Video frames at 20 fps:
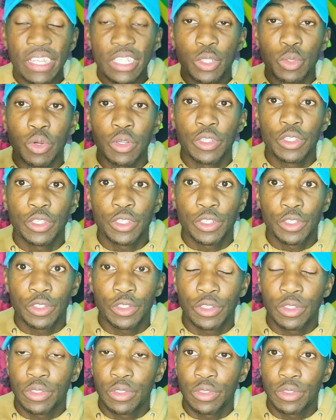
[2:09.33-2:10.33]
It
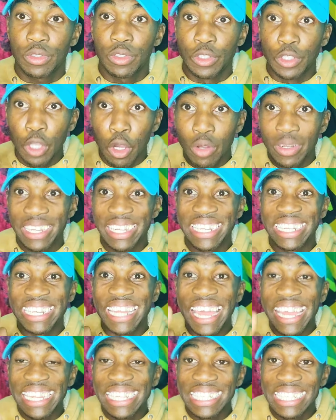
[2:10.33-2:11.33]
was done in
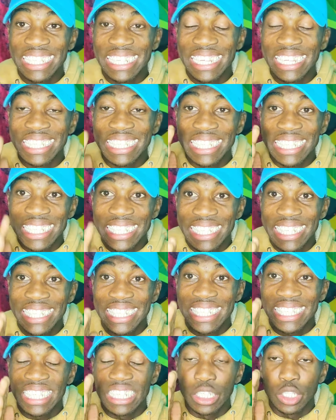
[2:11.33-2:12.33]

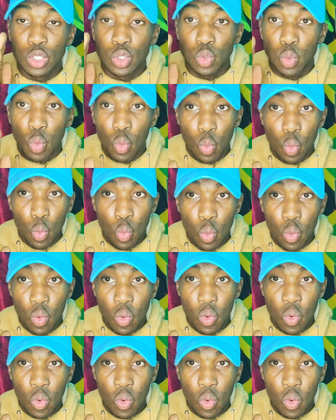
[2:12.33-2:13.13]
1962.